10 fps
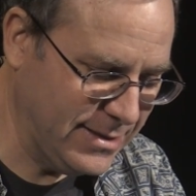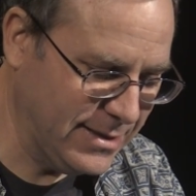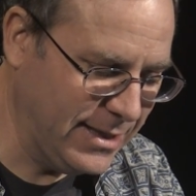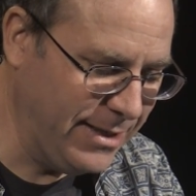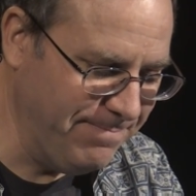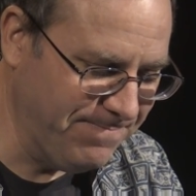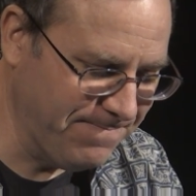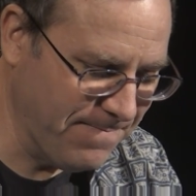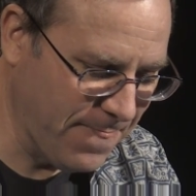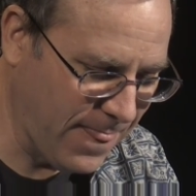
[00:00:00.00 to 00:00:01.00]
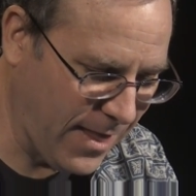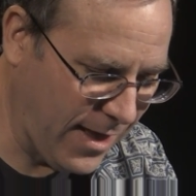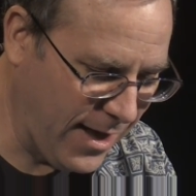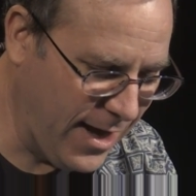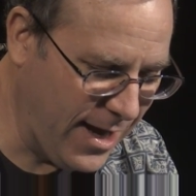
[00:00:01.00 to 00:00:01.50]
I'm
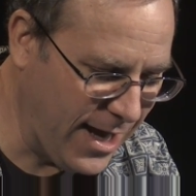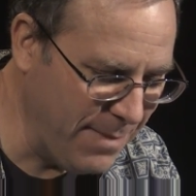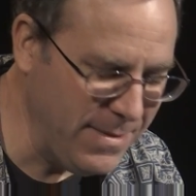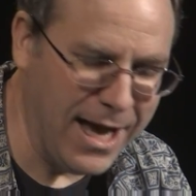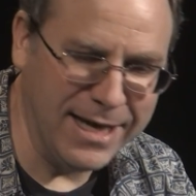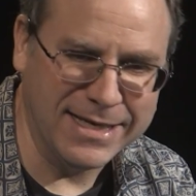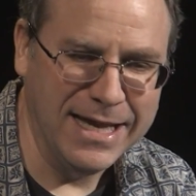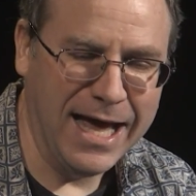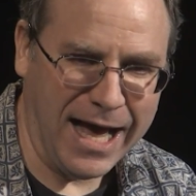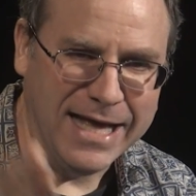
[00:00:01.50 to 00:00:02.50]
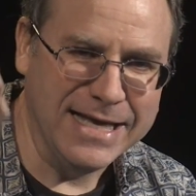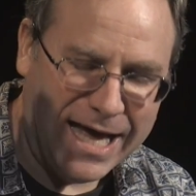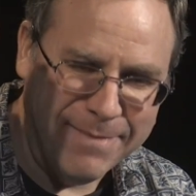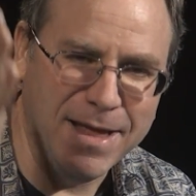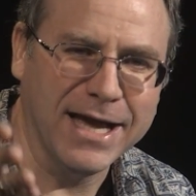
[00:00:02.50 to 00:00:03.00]
not
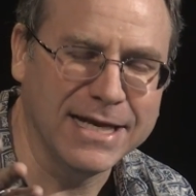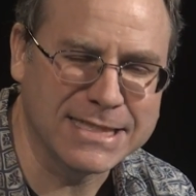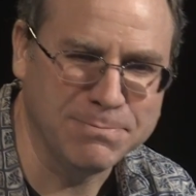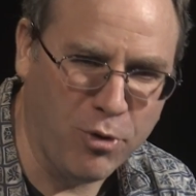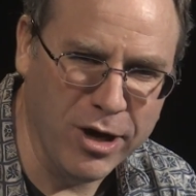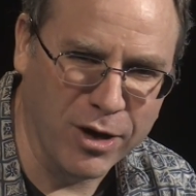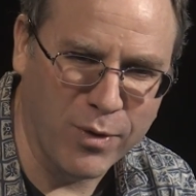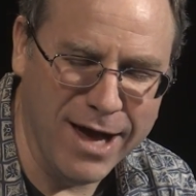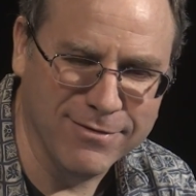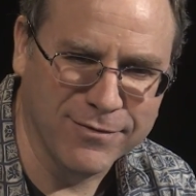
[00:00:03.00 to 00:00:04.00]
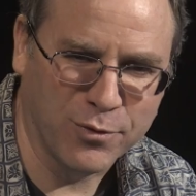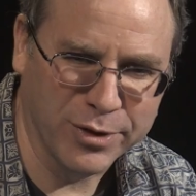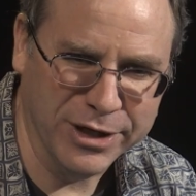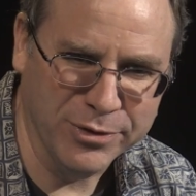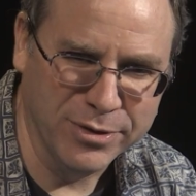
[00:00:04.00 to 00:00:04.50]
going to spoil Arrival for
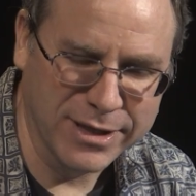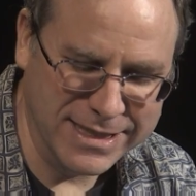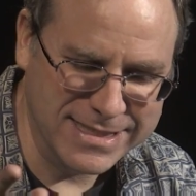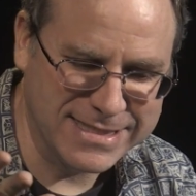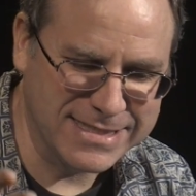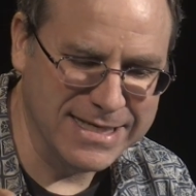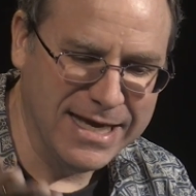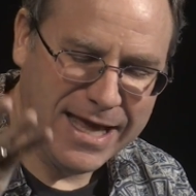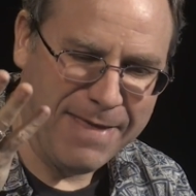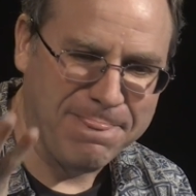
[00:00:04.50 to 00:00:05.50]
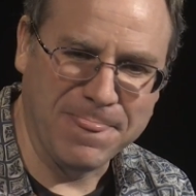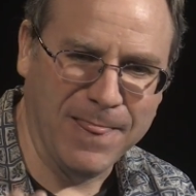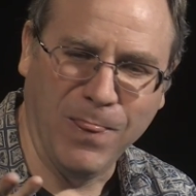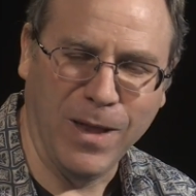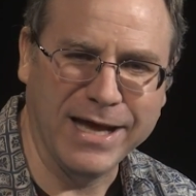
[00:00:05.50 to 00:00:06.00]
you, because it's
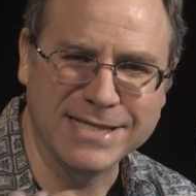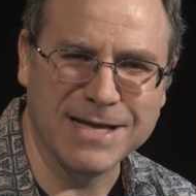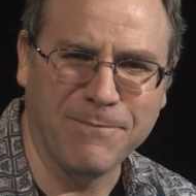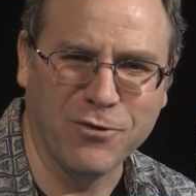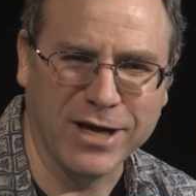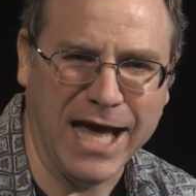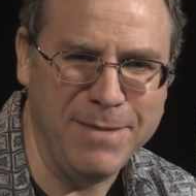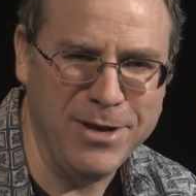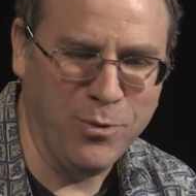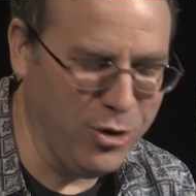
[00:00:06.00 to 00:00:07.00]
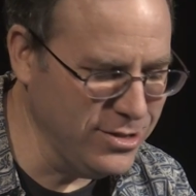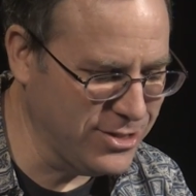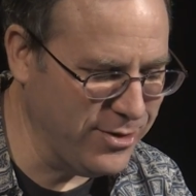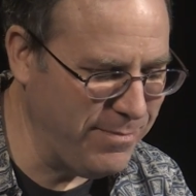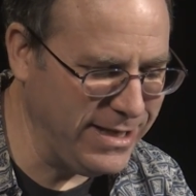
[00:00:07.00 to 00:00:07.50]
up for Academy Awards,
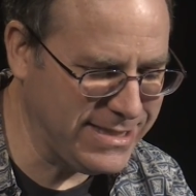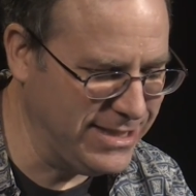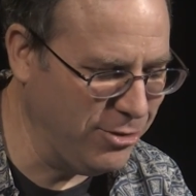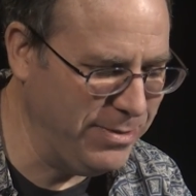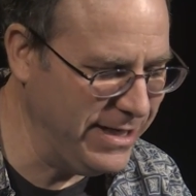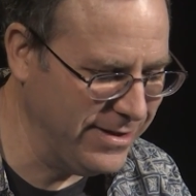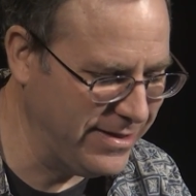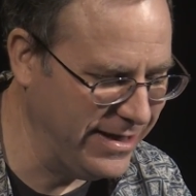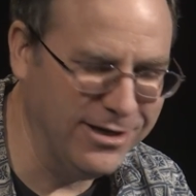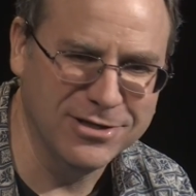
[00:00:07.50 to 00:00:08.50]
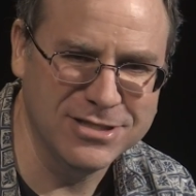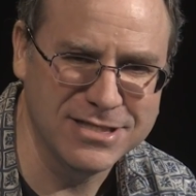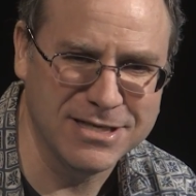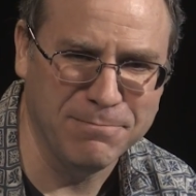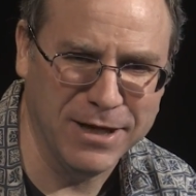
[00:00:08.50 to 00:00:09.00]
so it might still be in the theaters in
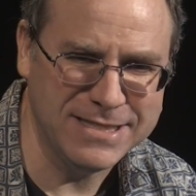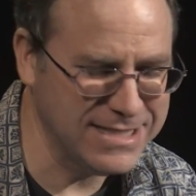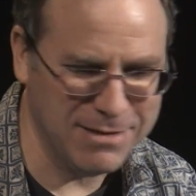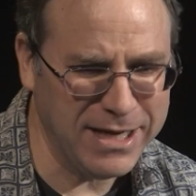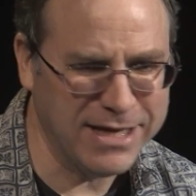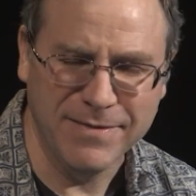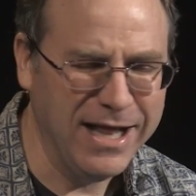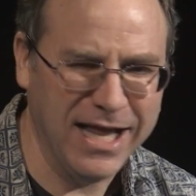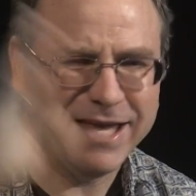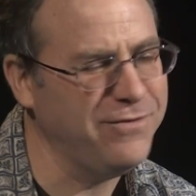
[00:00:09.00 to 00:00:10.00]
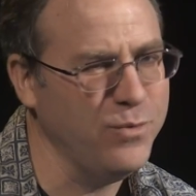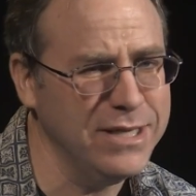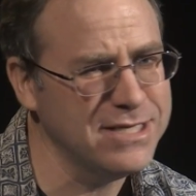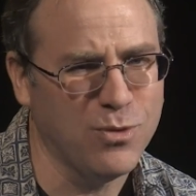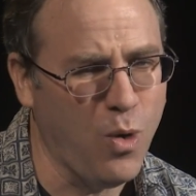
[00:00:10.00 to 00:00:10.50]
some places, and it get, like, if it
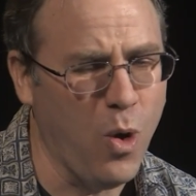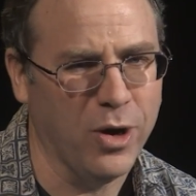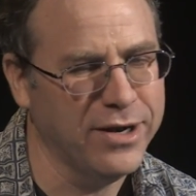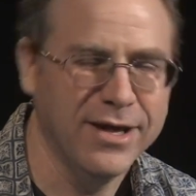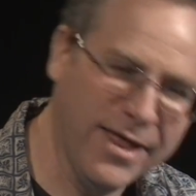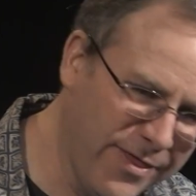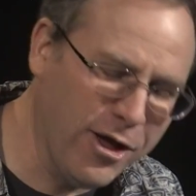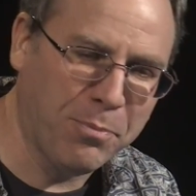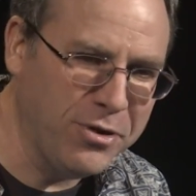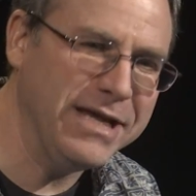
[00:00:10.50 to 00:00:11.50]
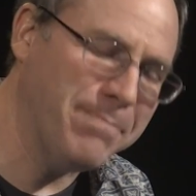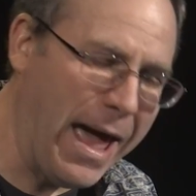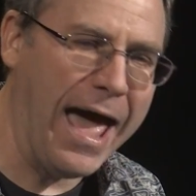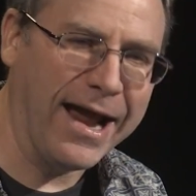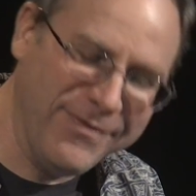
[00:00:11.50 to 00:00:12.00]
wins an award, they'll bring it
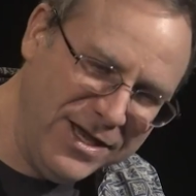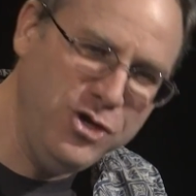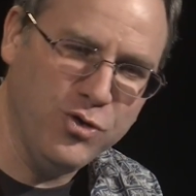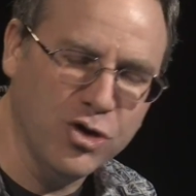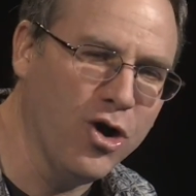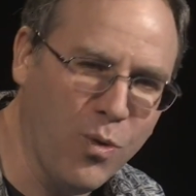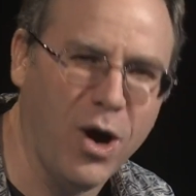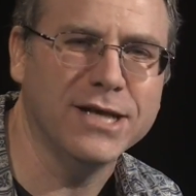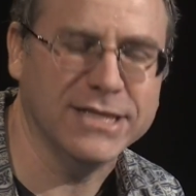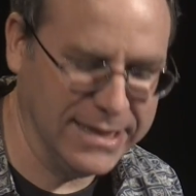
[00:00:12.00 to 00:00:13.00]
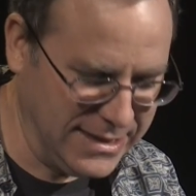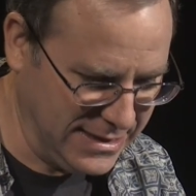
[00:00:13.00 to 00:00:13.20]
back, and then you can go watch it.